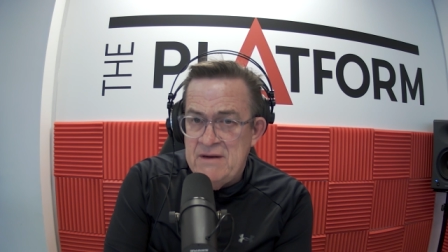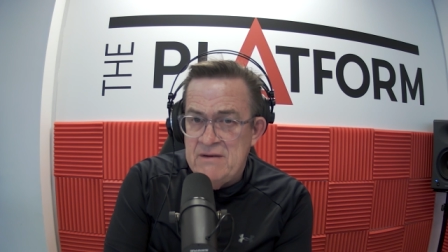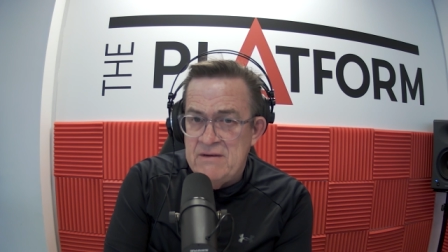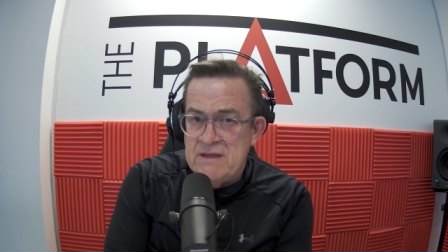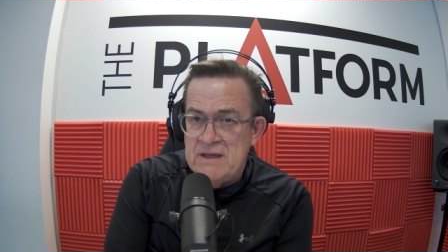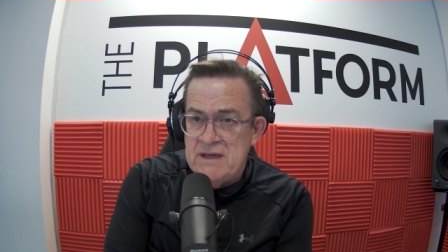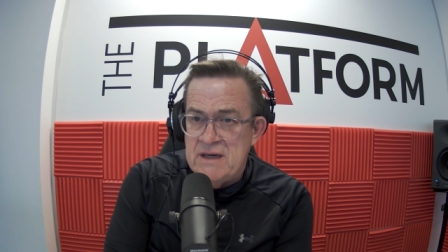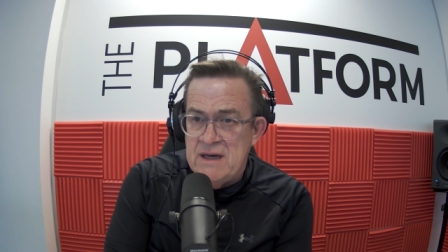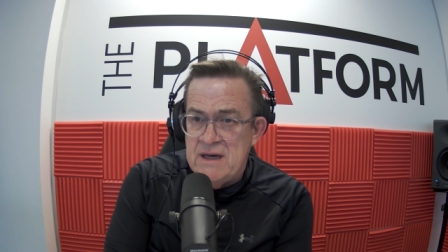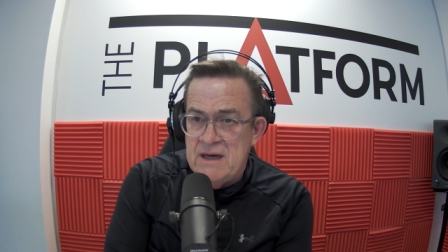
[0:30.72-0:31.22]
there
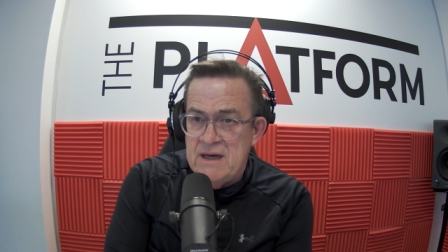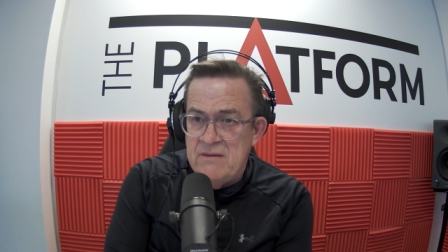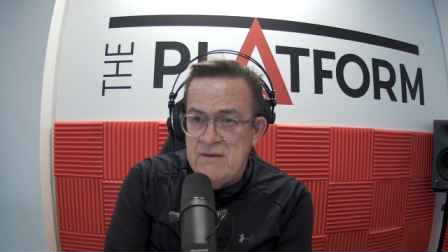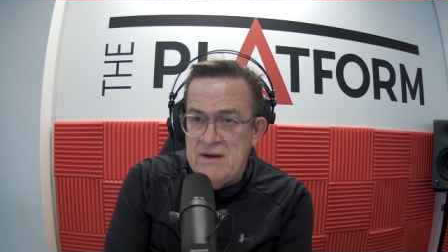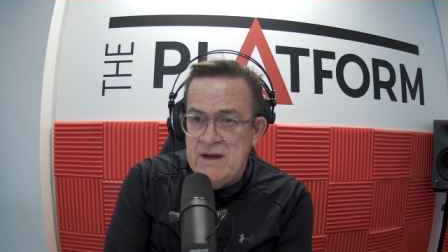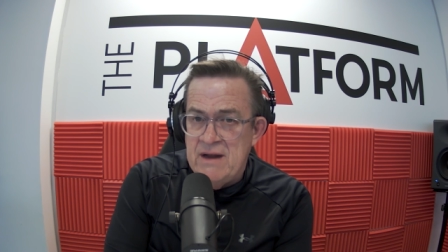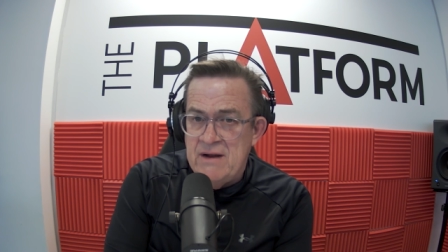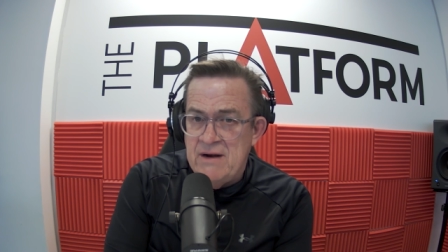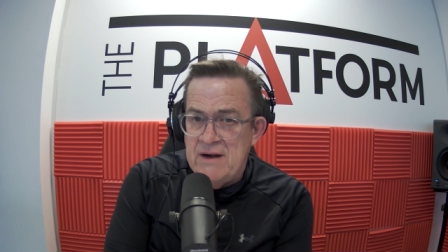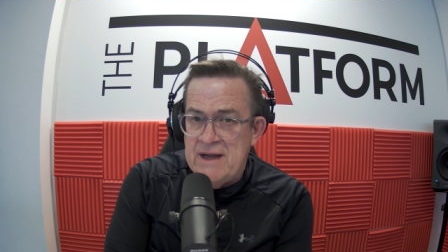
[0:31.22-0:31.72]
isn't.
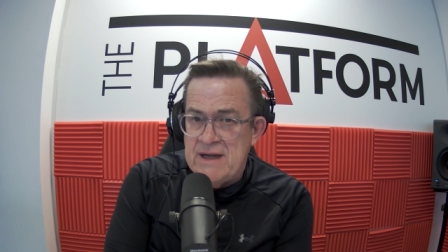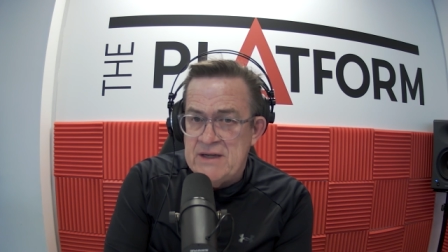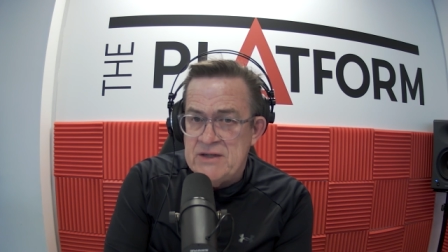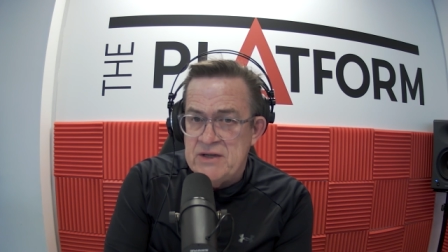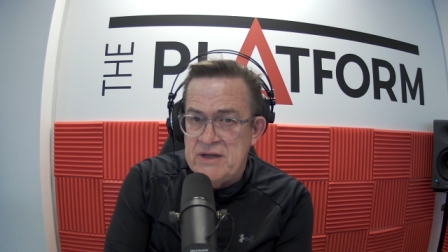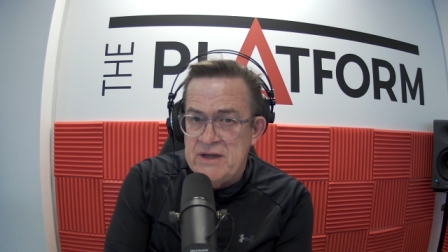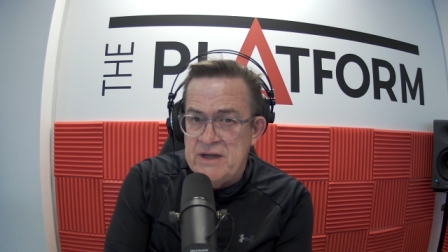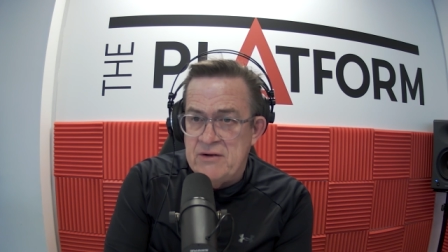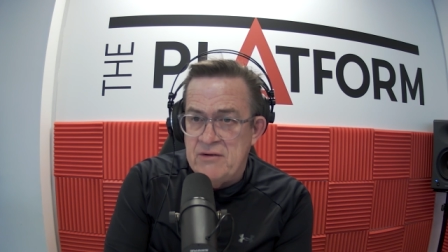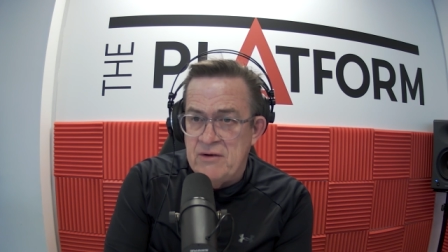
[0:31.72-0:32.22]
We're not
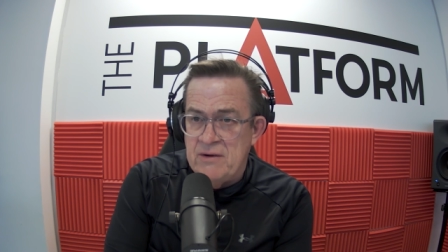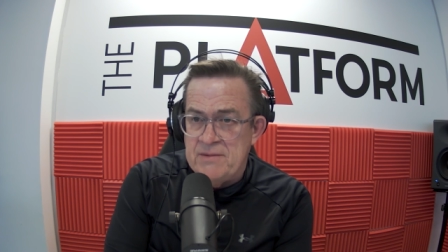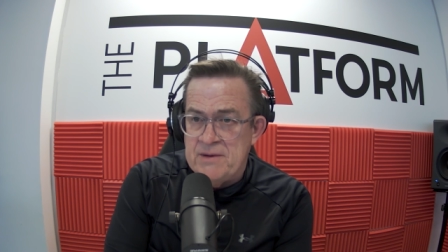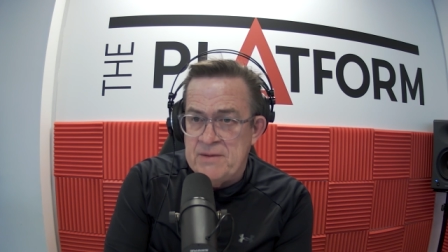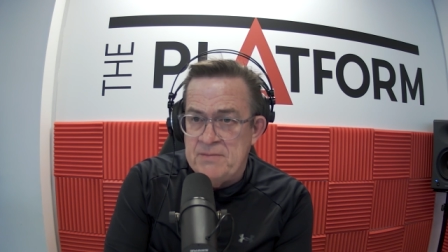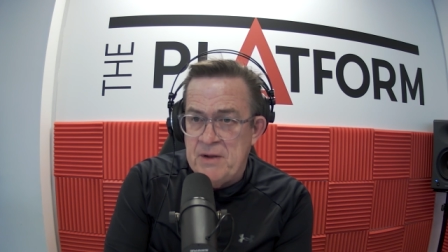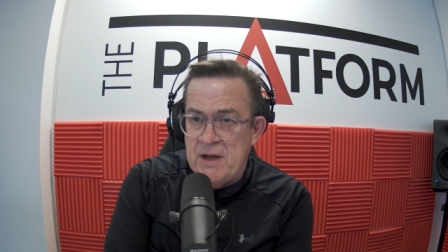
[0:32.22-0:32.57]
actually gripped